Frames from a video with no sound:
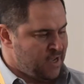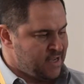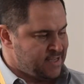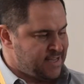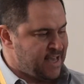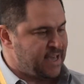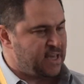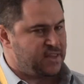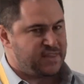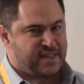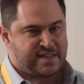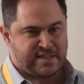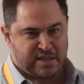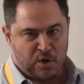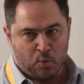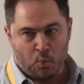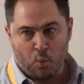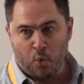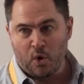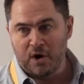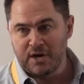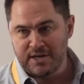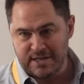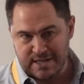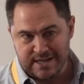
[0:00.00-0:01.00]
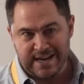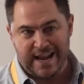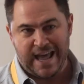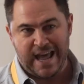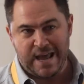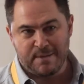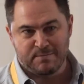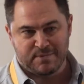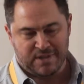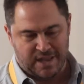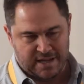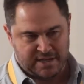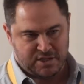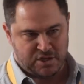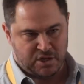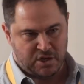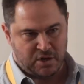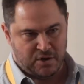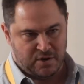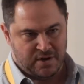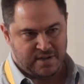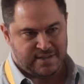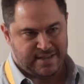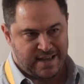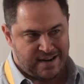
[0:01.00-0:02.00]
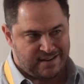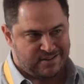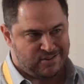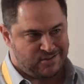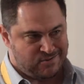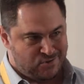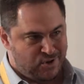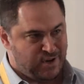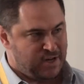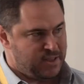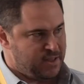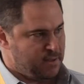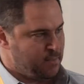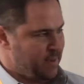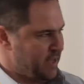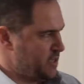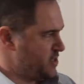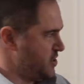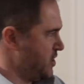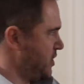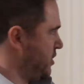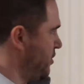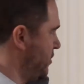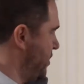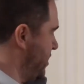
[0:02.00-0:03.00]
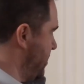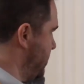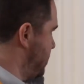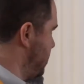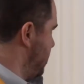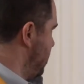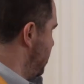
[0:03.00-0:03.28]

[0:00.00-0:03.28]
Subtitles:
taking things that weren't named like securities and treating them like securities.